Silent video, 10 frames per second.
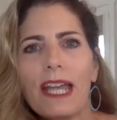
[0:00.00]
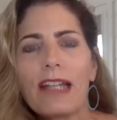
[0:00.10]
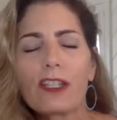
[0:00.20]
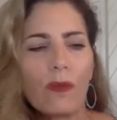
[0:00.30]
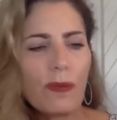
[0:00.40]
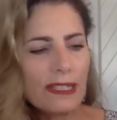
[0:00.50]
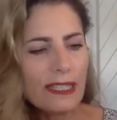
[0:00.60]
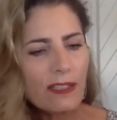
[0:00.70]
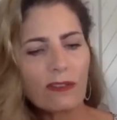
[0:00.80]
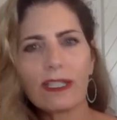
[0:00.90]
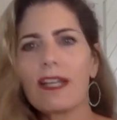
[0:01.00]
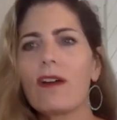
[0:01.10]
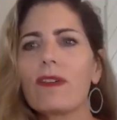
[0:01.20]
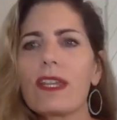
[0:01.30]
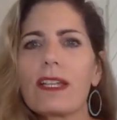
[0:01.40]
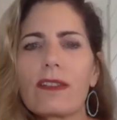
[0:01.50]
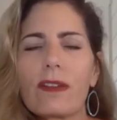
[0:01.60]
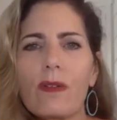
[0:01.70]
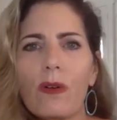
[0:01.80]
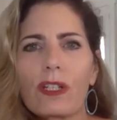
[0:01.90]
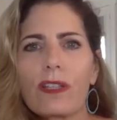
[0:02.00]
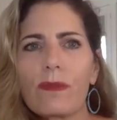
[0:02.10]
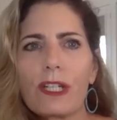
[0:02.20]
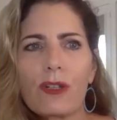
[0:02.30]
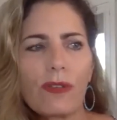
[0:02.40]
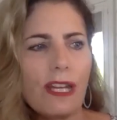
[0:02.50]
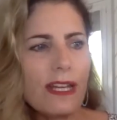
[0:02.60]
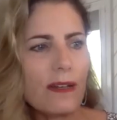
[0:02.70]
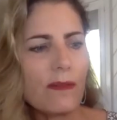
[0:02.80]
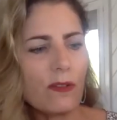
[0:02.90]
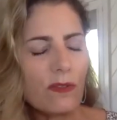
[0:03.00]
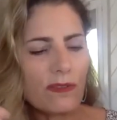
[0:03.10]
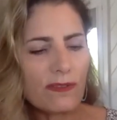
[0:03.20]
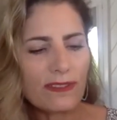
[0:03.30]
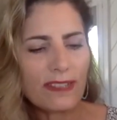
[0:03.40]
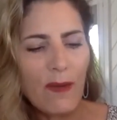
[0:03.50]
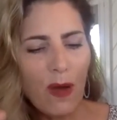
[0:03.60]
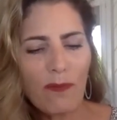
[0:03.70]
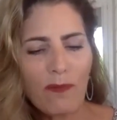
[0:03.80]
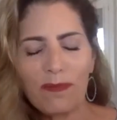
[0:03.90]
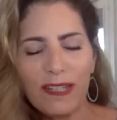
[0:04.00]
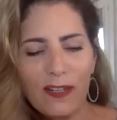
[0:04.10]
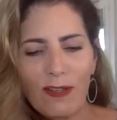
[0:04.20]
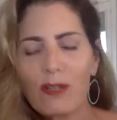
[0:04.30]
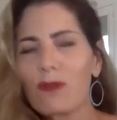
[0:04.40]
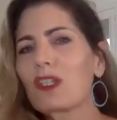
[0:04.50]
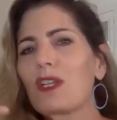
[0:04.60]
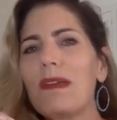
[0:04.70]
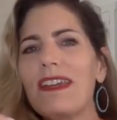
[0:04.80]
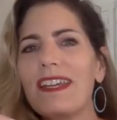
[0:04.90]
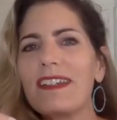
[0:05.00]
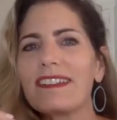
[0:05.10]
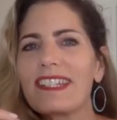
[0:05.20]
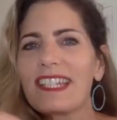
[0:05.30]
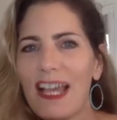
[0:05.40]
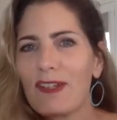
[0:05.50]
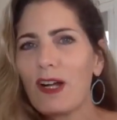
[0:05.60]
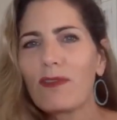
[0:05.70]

And so we literally, over the course of the retreat, I want individuals to be 7L